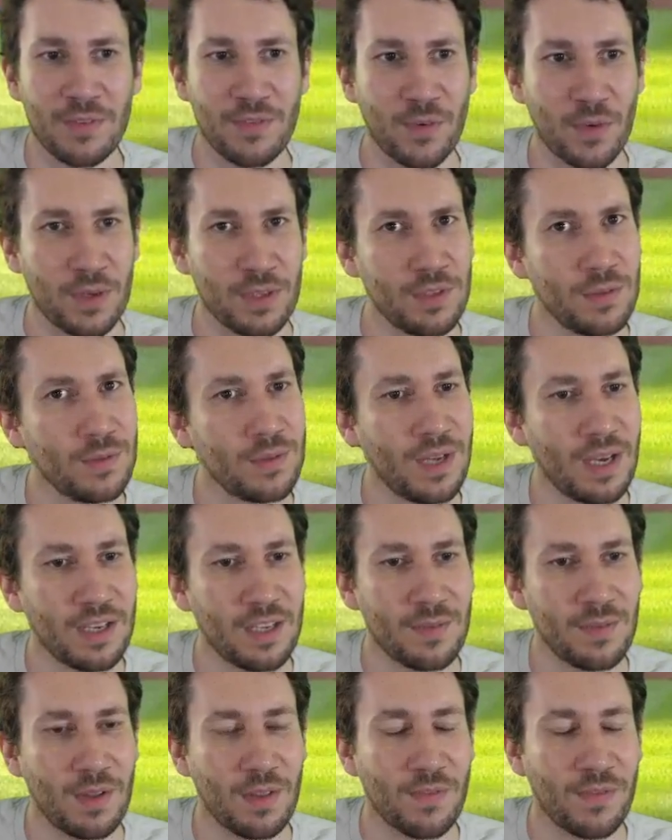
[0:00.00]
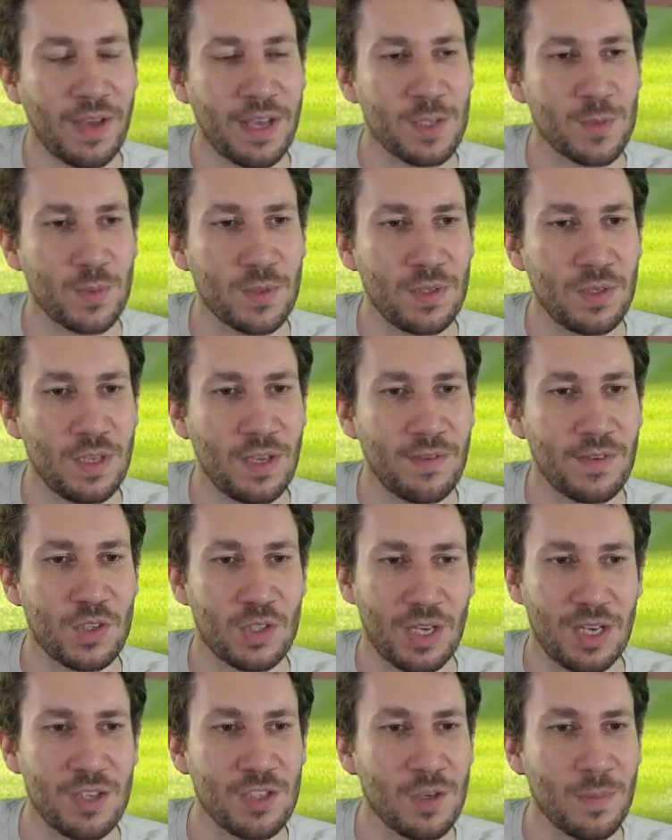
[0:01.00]
for it. You do not give another fastball. You give a
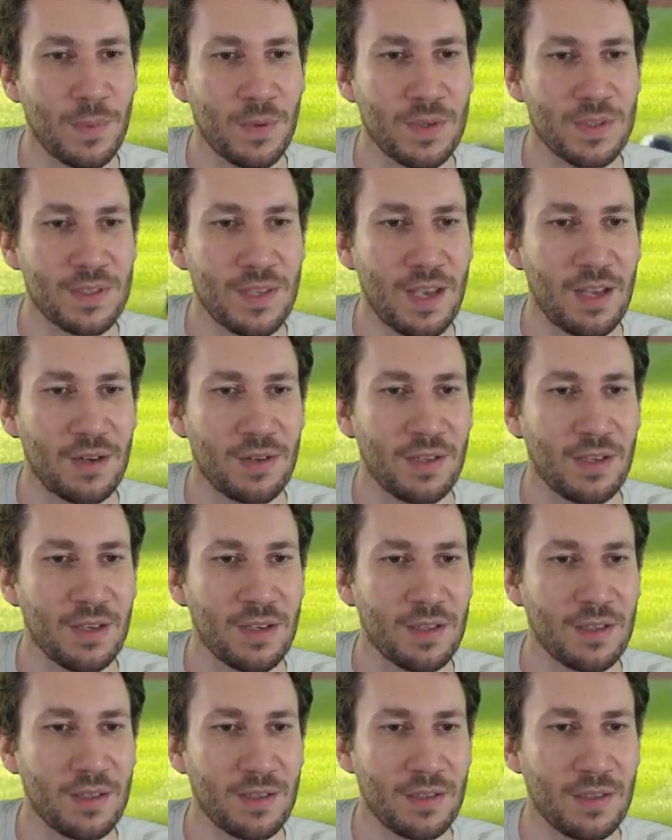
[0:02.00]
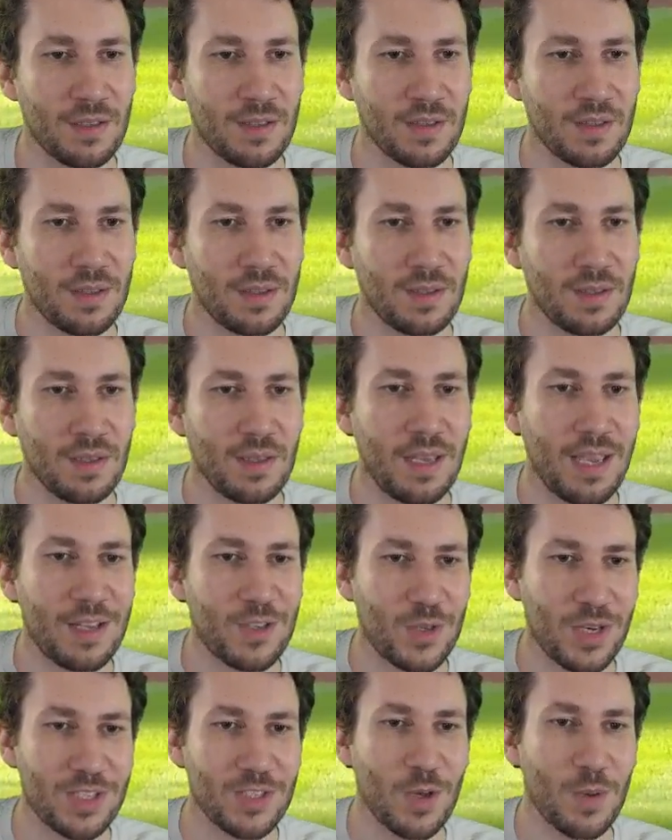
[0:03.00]
changeup or a slider here. Yeah, he
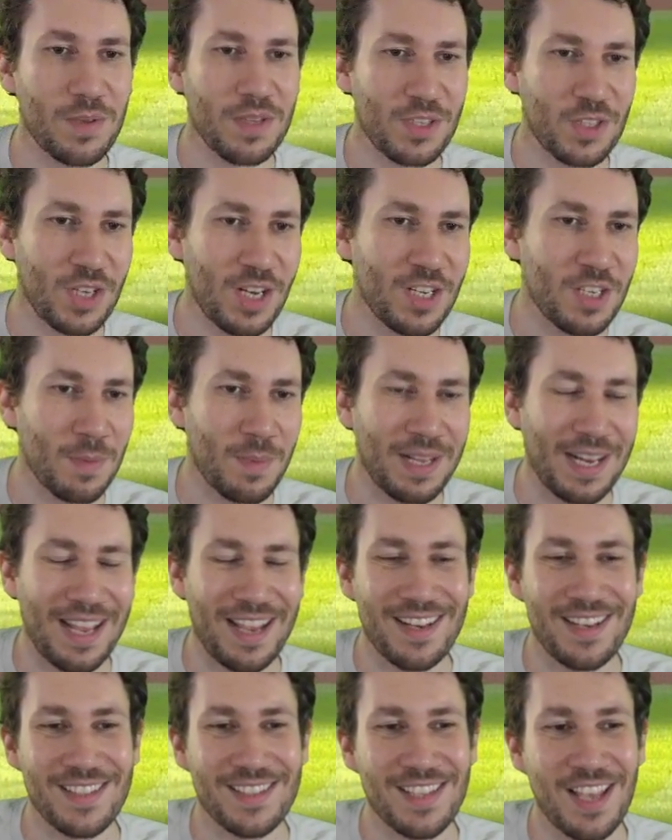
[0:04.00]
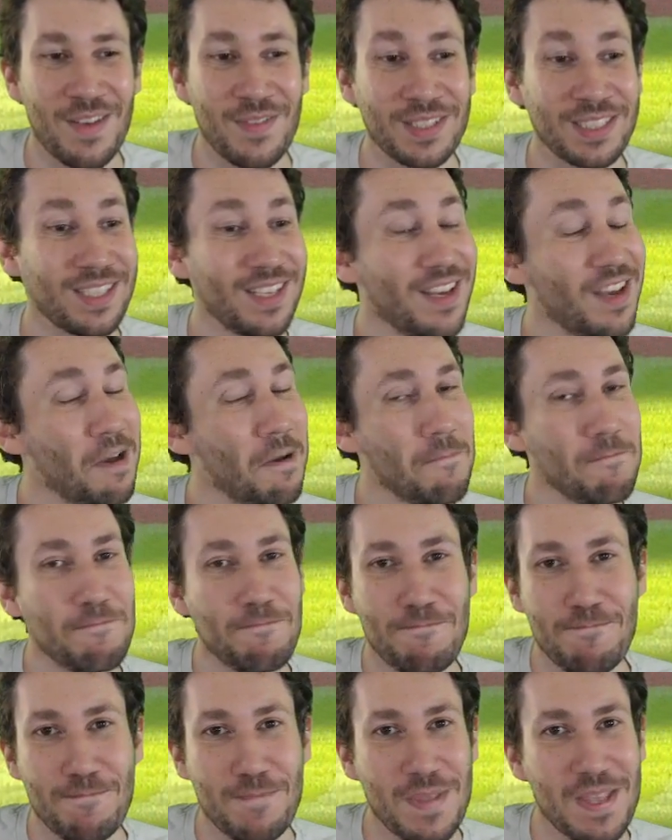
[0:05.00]
tries to go with a changeup at 87.
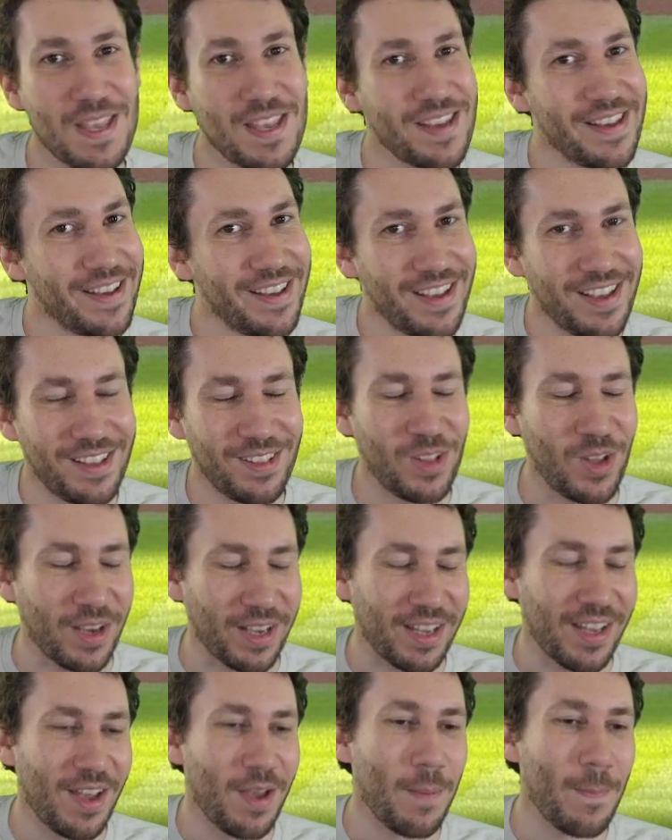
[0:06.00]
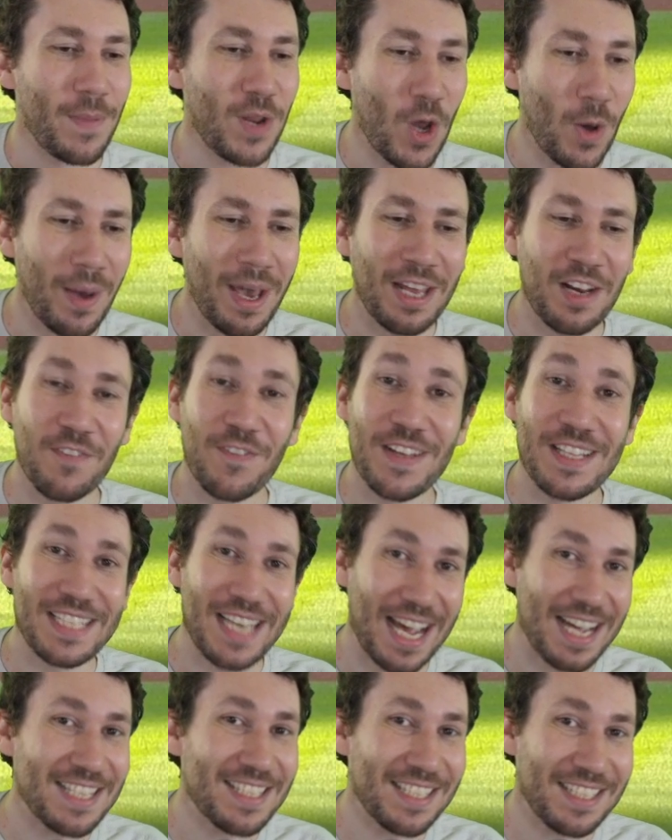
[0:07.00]
Look, Manoah had a
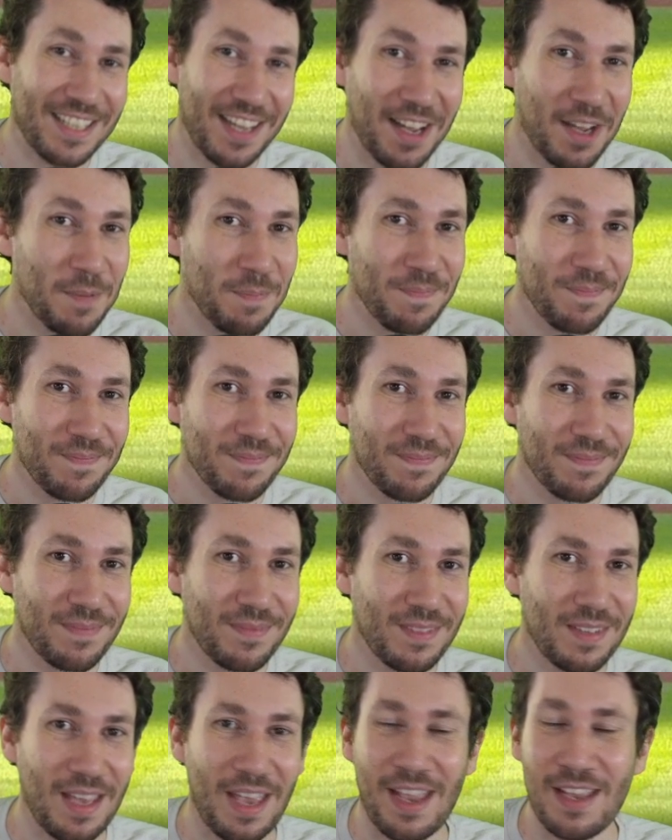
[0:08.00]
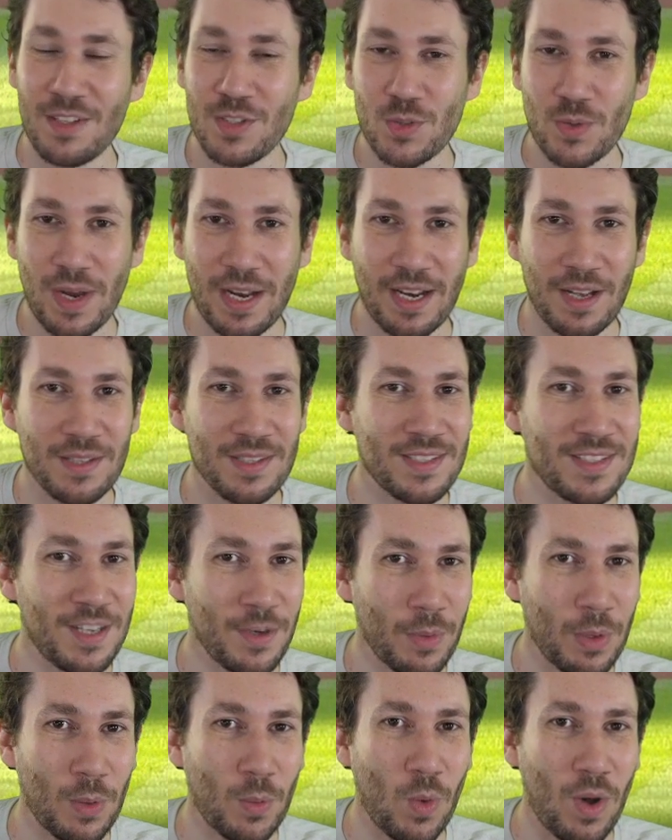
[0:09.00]
fantastic game. 8 strikeouts,
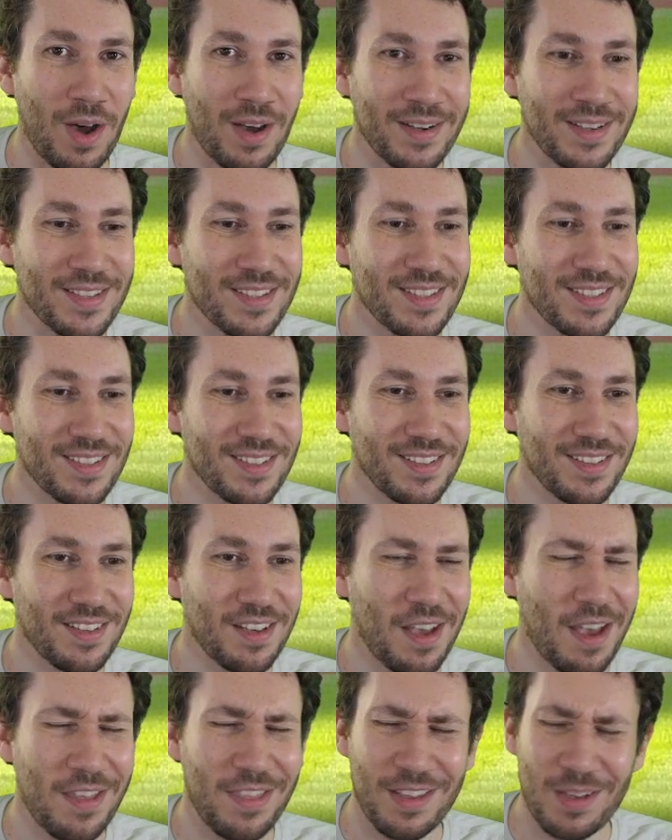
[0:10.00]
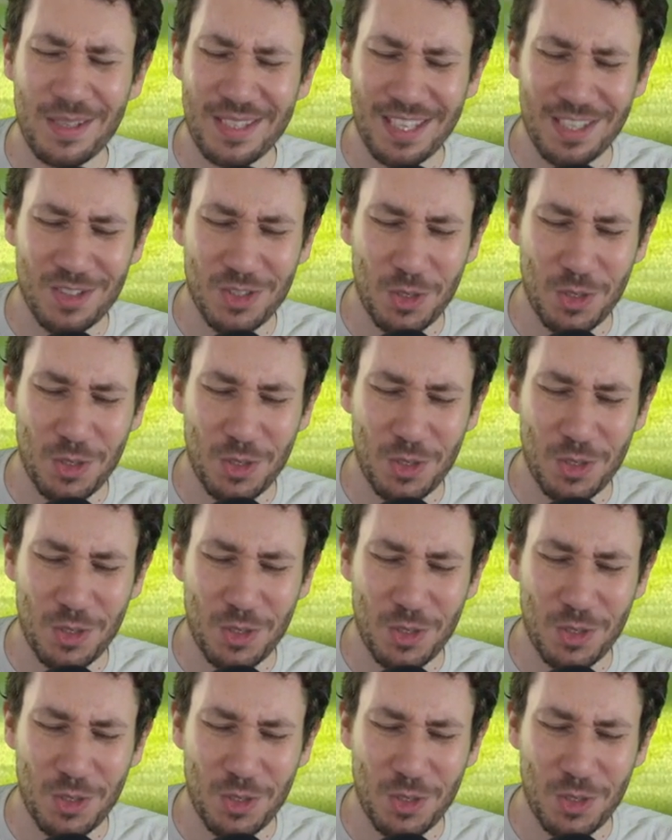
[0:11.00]
0 walks. I think he's had